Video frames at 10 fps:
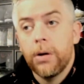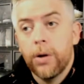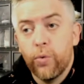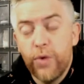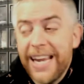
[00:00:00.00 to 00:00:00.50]

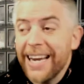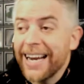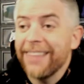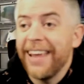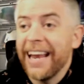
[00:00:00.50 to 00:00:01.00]
Rhea
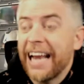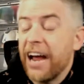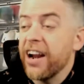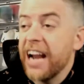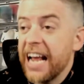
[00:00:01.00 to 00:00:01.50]
got taken
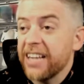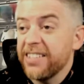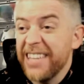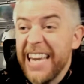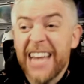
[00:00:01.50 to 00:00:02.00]
out at
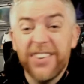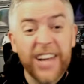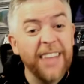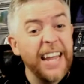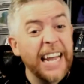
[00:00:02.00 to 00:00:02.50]
NXT and
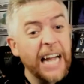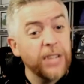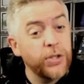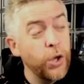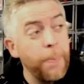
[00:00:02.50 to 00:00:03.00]
got taken
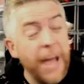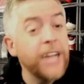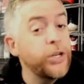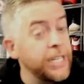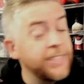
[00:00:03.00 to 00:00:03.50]
out so
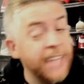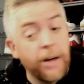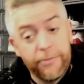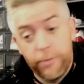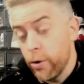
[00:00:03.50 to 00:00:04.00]
bad she's
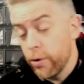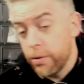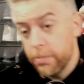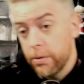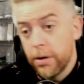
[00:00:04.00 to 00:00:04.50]
out
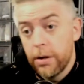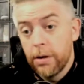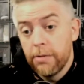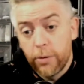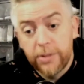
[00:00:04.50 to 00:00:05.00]
for
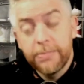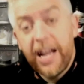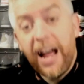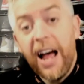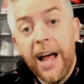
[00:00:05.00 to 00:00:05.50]
some
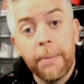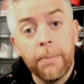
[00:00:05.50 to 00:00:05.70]
time.